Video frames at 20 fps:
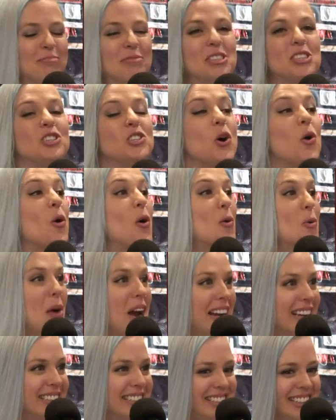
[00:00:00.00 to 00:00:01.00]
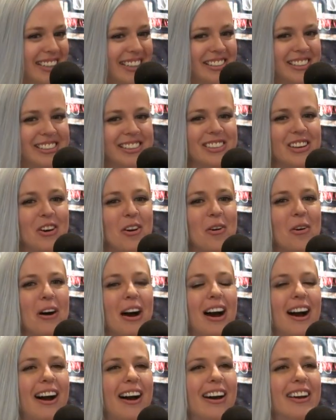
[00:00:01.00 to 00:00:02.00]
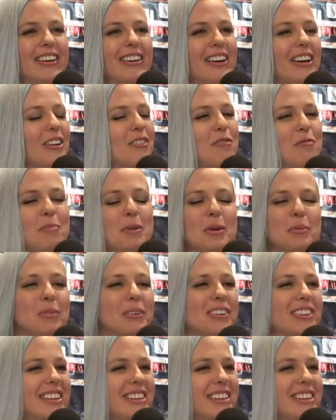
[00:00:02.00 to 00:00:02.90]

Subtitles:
So Oasis. So if people,